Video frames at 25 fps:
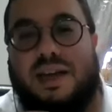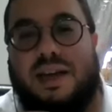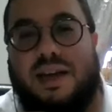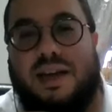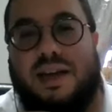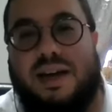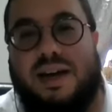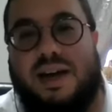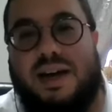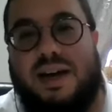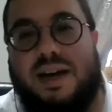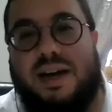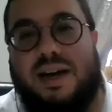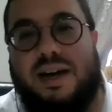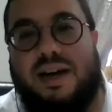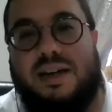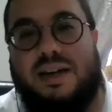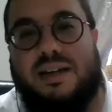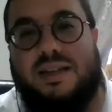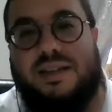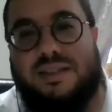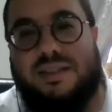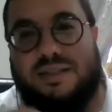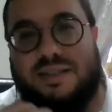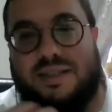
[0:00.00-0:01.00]
uh,
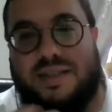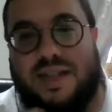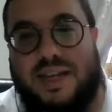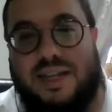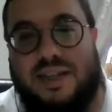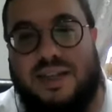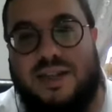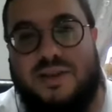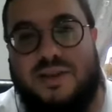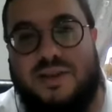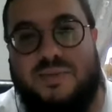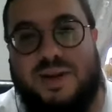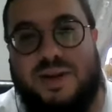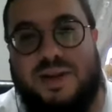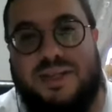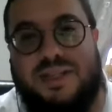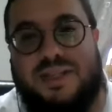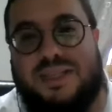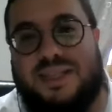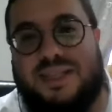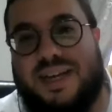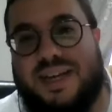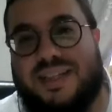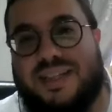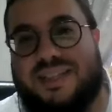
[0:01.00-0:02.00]
like the Gemara
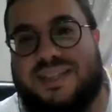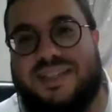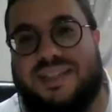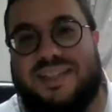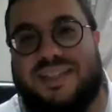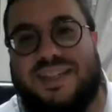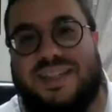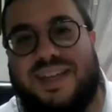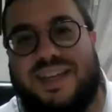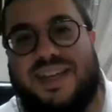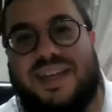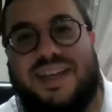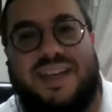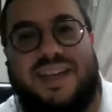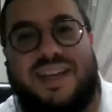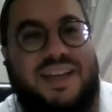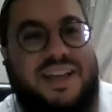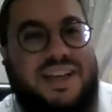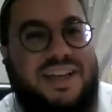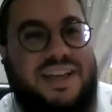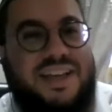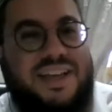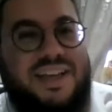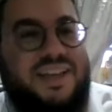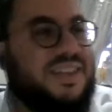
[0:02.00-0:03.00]
says,
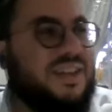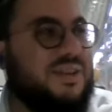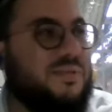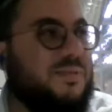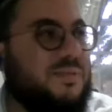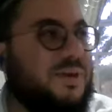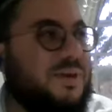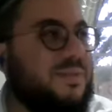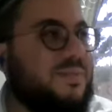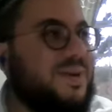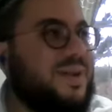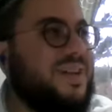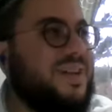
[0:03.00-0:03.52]
the Gemara